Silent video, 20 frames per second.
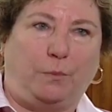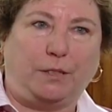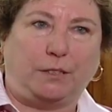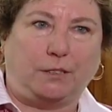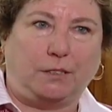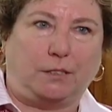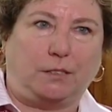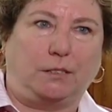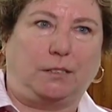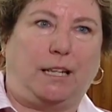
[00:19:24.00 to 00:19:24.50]

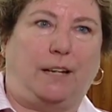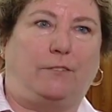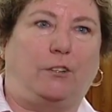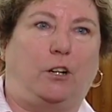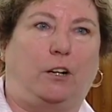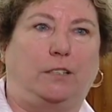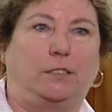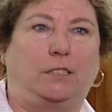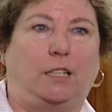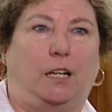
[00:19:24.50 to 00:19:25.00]
businesses have a
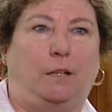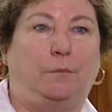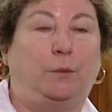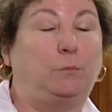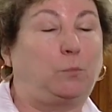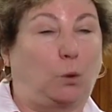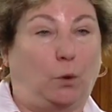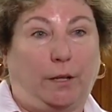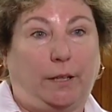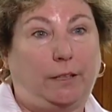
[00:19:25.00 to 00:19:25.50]
hard time
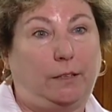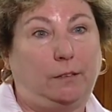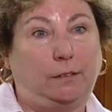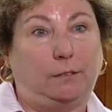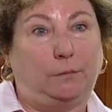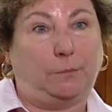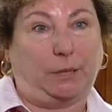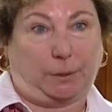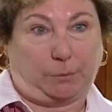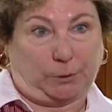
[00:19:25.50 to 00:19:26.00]
employing
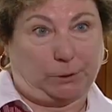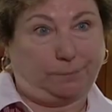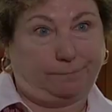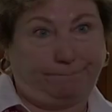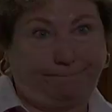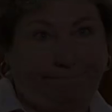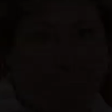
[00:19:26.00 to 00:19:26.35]
people.